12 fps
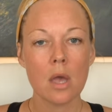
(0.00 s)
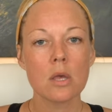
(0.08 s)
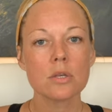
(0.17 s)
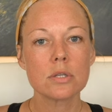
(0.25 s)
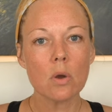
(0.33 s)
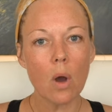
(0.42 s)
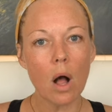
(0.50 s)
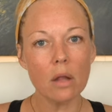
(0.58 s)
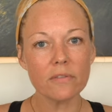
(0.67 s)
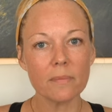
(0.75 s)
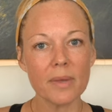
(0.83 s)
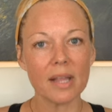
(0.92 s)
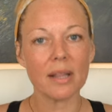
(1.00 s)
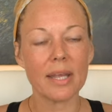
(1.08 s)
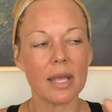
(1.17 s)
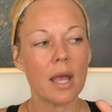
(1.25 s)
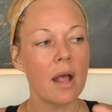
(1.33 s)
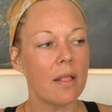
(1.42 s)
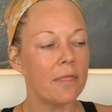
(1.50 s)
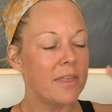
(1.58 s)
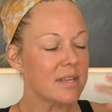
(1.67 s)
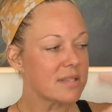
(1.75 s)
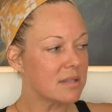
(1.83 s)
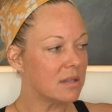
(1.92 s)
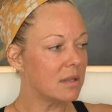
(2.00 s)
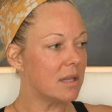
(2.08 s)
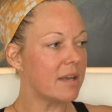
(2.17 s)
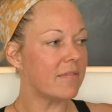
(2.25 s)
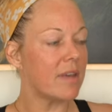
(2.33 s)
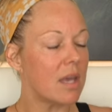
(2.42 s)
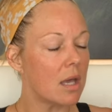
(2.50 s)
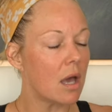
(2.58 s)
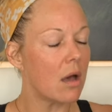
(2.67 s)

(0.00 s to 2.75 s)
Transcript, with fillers: So ultimately, this living